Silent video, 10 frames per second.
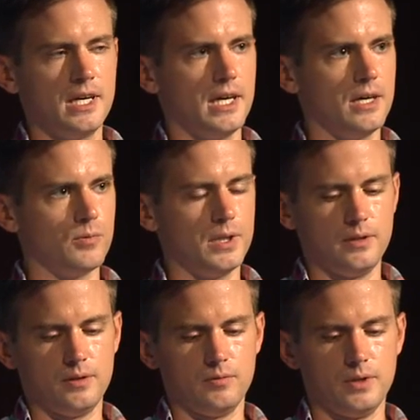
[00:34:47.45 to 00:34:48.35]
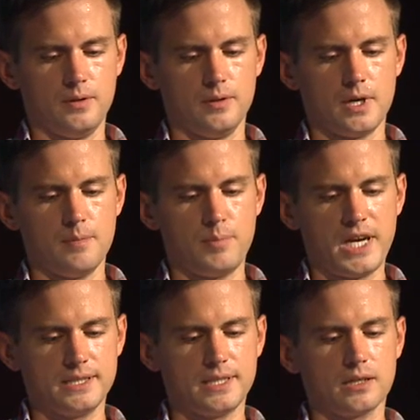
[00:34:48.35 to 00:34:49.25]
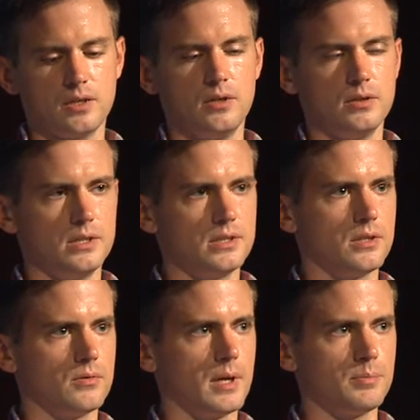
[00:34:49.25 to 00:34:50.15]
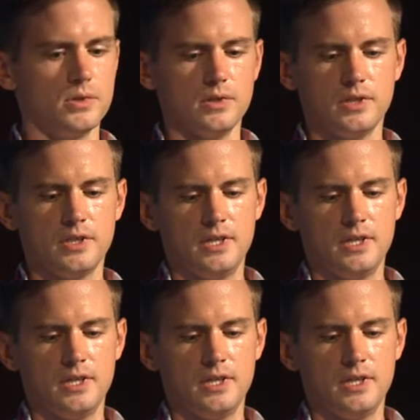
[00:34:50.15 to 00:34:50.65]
and we paste that code into the REPL.